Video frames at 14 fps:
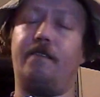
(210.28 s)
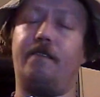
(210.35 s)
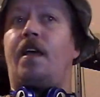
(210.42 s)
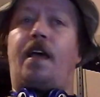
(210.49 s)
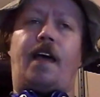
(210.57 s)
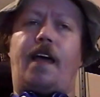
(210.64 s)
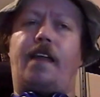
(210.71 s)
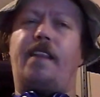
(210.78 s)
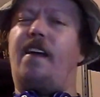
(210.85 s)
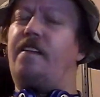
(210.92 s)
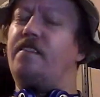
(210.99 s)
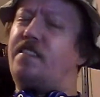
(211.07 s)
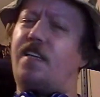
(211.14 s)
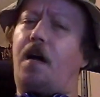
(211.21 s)
And then
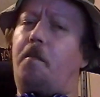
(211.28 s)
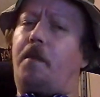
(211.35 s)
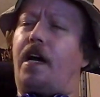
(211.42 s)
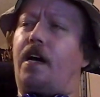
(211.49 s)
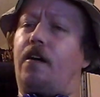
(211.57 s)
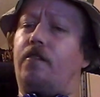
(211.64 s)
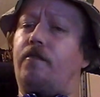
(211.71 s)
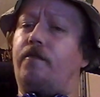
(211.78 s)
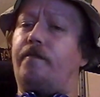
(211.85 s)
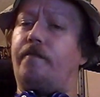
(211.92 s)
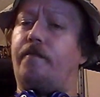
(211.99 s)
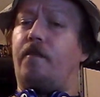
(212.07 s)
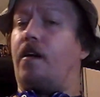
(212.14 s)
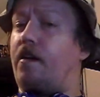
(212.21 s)
somehow,
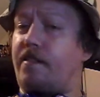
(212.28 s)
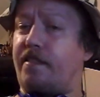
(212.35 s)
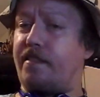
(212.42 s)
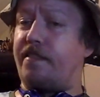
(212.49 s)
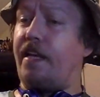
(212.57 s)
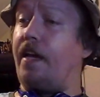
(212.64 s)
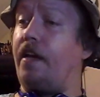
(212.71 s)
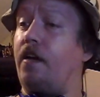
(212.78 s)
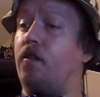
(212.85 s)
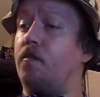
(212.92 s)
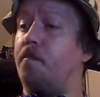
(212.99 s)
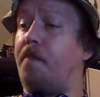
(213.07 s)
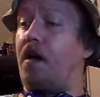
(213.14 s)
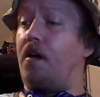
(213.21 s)
a single
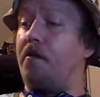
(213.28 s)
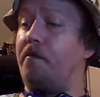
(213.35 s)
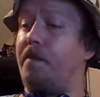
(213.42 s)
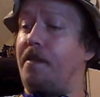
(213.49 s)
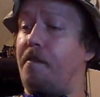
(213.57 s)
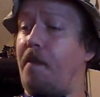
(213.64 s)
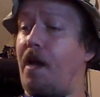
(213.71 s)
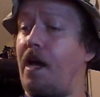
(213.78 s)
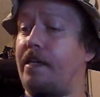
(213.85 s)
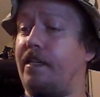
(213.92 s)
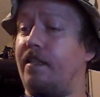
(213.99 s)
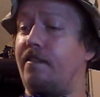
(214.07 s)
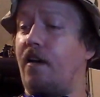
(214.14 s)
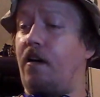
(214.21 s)
ball with
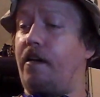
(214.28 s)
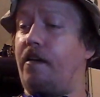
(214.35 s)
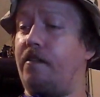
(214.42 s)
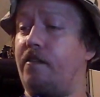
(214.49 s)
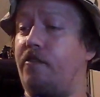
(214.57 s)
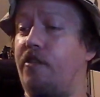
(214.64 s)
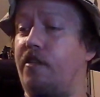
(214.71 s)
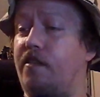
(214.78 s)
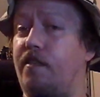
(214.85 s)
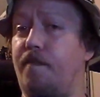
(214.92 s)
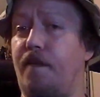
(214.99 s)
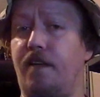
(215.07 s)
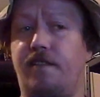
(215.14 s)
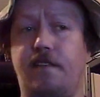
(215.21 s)
magnets on it just
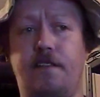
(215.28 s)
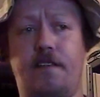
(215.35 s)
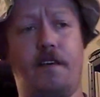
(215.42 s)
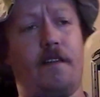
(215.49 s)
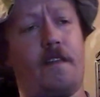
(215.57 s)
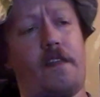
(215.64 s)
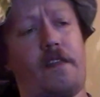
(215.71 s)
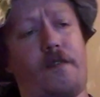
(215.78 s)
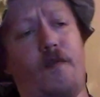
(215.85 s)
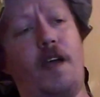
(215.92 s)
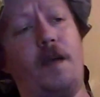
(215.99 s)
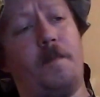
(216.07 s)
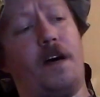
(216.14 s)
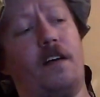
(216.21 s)
splits into 3
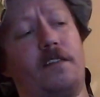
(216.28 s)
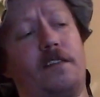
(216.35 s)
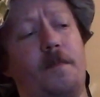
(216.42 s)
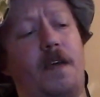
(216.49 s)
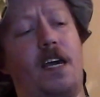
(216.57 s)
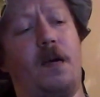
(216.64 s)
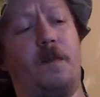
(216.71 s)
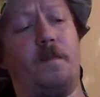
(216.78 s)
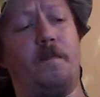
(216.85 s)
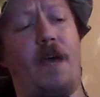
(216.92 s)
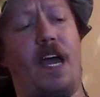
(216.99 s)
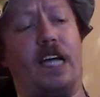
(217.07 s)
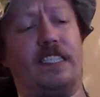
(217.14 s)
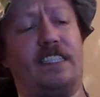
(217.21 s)
balls to become
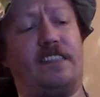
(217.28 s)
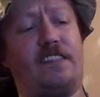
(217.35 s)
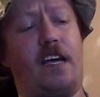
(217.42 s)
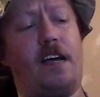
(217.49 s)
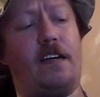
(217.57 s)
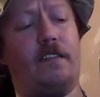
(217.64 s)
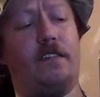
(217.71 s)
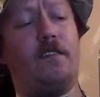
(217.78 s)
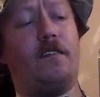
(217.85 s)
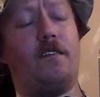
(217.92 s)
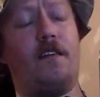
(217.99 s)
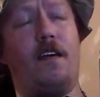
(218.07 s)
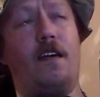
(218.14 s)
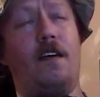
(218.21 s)
Magneton.
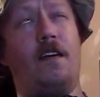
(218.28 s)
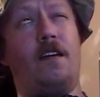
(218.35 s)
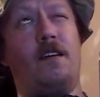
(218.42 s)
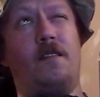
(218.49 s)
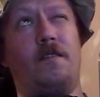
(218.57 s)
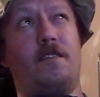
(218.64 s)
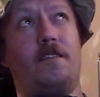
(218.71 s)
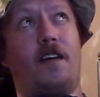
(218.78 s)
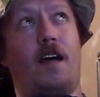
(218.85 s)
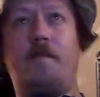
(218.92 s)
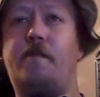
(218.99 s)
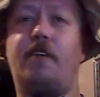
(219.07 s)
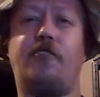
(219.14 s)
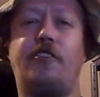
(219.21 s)
I'm
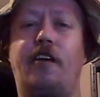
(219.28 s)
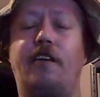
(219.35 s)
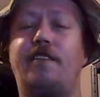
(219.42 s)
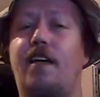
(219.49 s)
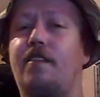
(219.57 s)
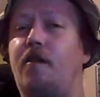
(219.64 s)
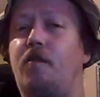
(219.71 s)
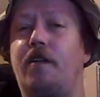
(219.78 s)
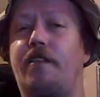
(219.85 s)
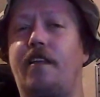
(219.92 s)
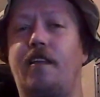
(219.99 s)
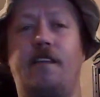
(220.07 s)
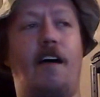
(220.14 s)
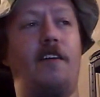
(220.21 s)
not sure exactly what the
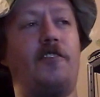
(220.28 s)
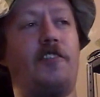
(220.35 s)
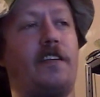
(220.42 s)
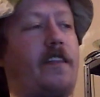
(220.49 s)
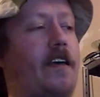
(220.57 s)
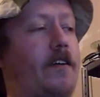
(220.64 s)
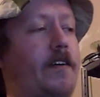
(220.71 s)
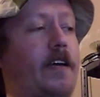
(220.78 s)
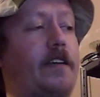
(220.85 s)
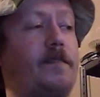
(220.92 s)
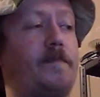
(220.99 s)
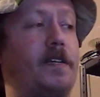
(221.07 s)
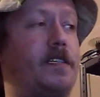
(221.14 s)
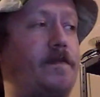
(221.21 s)
logic there is,
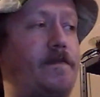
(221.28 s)
but